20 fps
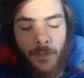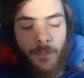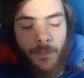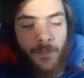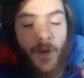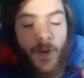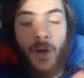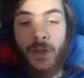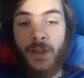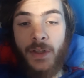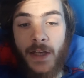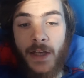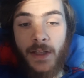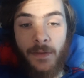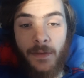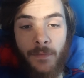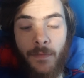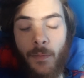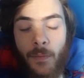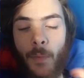First he takes
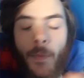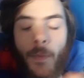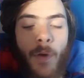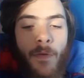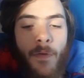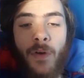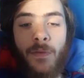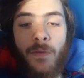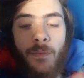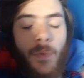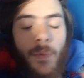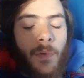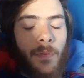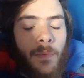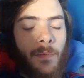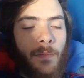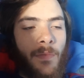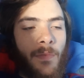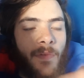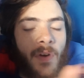it,
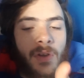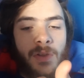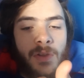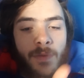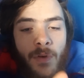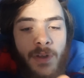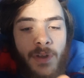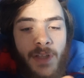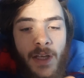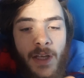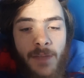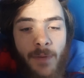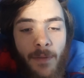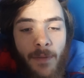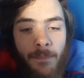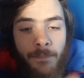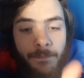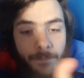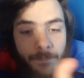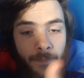first of all he takes my
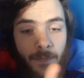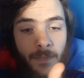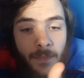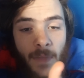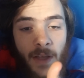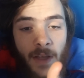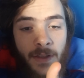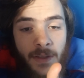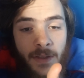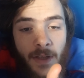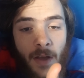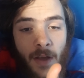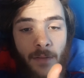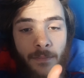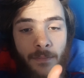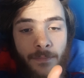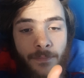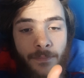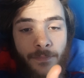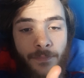internet,
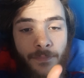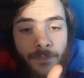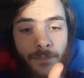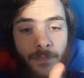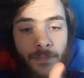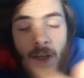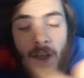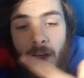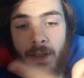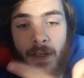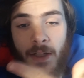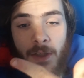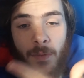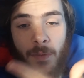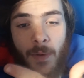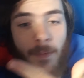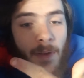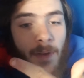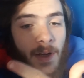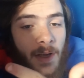then he takes
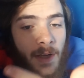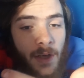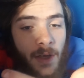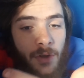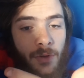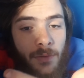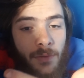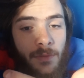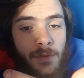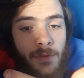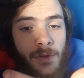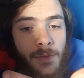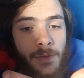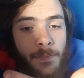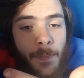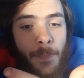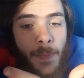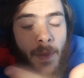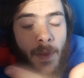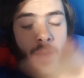away my connections,
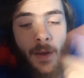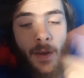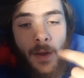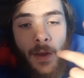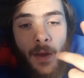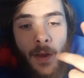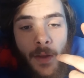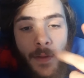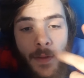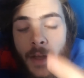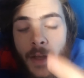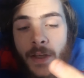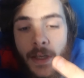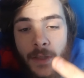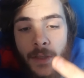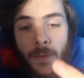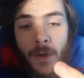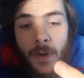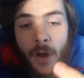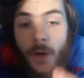then he takes
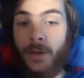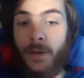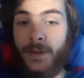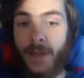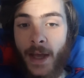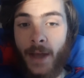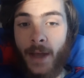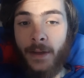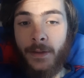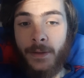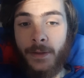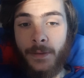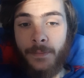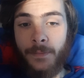away contacts,